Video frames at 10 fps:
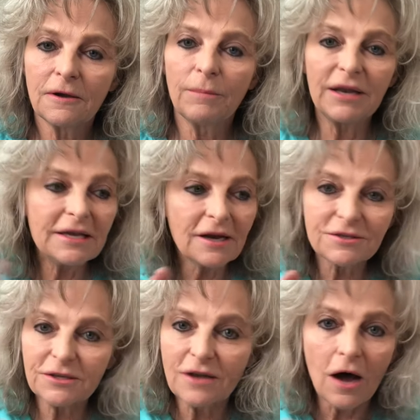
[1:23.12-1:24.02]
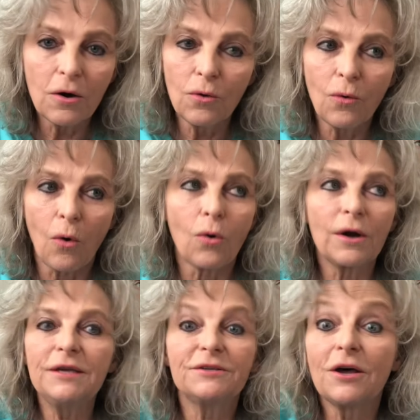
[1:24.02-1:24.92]
but he doesn't know, or
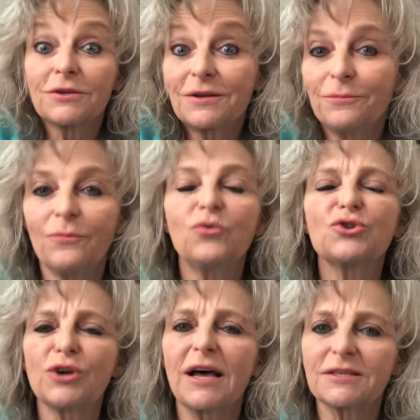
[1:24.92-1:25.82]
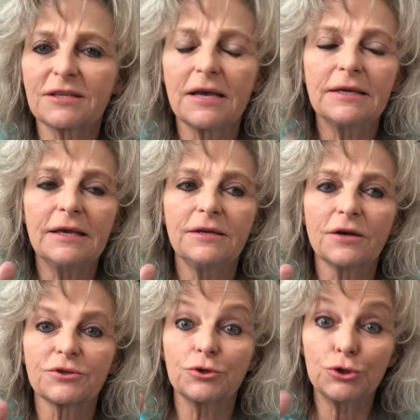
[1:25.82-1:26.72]
he does, should I say, he
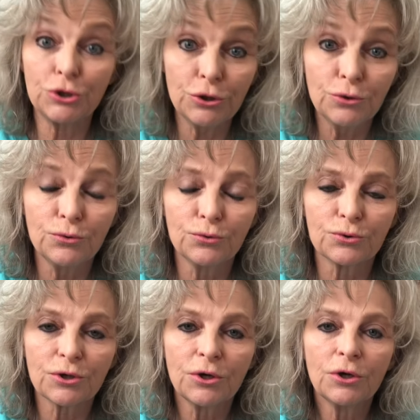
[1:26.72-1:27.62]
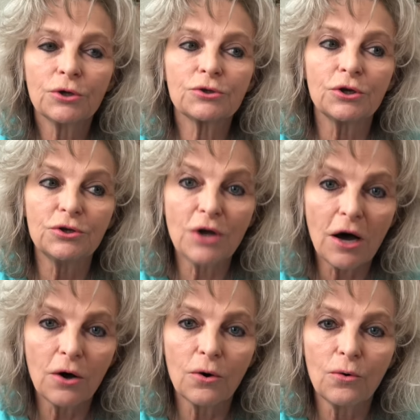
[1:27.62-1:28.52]
doesn't choose to
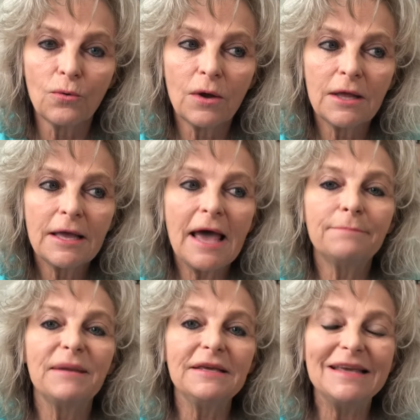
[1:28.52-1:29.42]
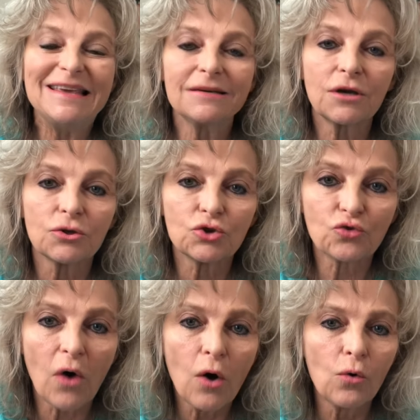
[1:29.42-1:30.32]
know and be in
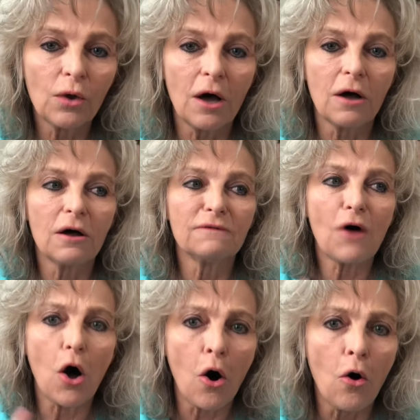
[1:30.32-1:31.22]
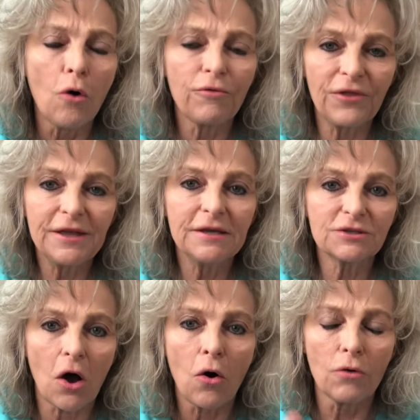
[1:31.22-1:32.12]
control of all
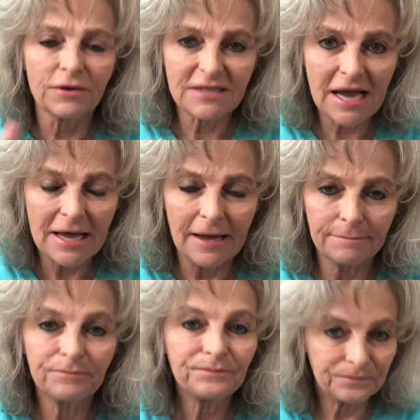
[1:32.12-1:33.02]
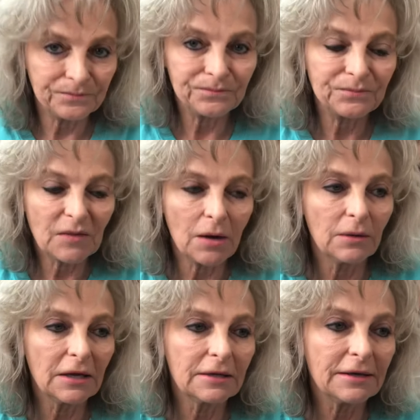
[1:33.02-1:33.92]
things all the time.
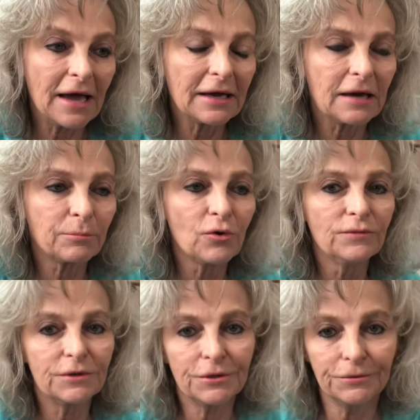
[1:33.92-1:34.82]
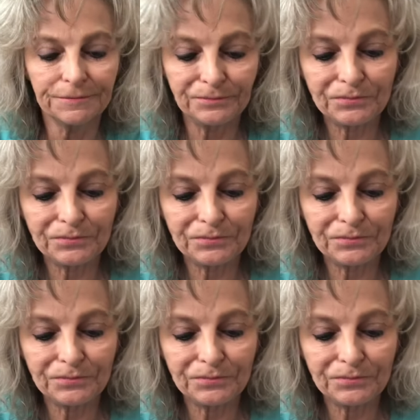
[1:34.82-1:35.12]
Now I got to prove it to you.